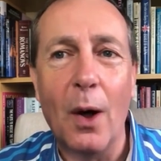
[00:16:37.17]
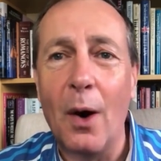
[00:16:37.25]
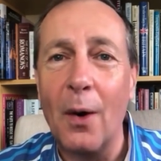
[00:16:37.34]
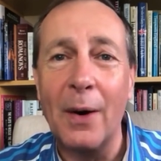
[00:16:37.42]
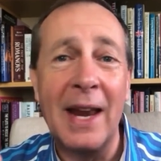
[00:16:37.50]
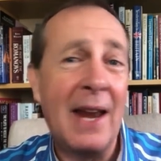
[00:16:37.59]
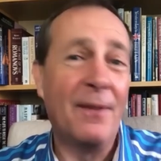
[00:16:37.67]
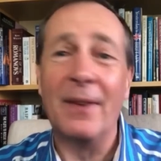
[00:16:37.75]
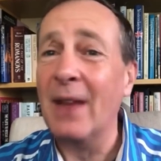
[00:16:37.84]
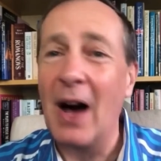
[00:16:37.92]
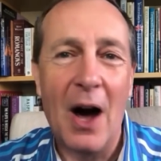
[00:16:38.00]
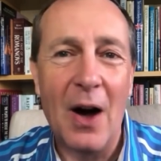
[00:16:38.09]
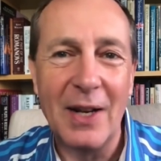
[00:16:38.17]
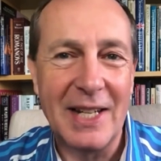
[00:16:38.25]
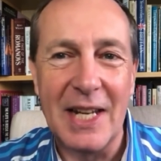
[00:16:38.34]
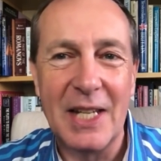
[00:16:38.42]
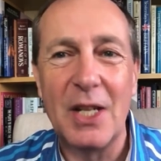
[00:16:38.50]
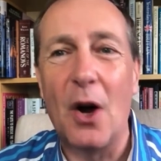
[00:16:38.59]
on even the
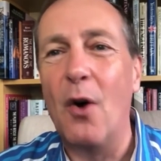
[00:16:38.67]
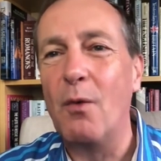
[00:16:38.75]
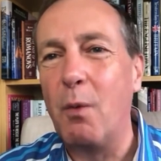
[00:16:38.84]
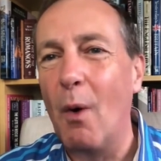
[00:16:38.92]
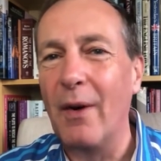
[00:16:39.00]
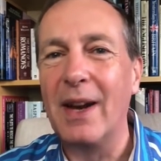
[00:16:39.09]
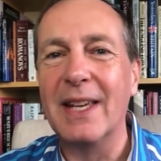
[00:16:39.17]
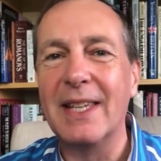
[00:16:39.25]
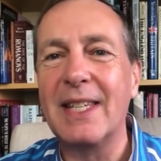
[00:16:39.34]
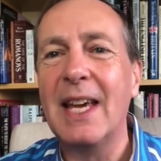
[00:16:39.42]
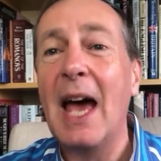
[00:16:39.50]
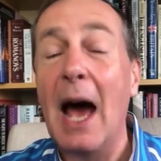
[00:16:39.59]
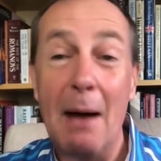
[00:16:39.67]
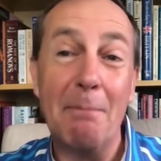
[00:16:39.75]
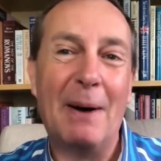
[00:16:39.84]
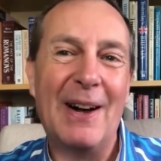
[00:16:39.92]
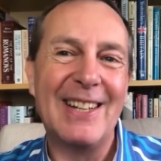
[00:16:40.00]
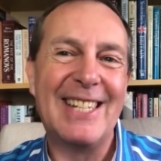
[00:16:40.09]
hardiest of warriors and
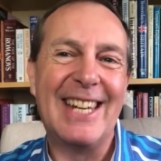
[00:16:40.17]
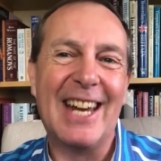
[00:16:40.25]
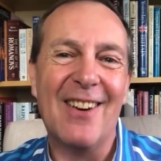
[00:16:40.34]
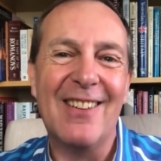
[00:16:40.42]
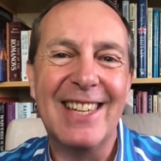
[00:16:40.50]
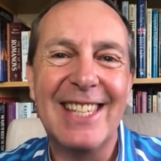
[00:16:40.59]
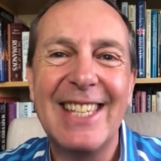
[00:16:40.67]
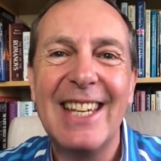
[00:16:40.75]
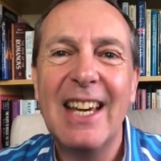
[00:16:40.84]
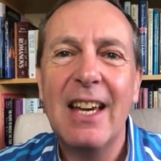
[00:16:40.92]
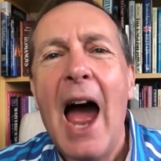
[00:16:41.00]
party goers.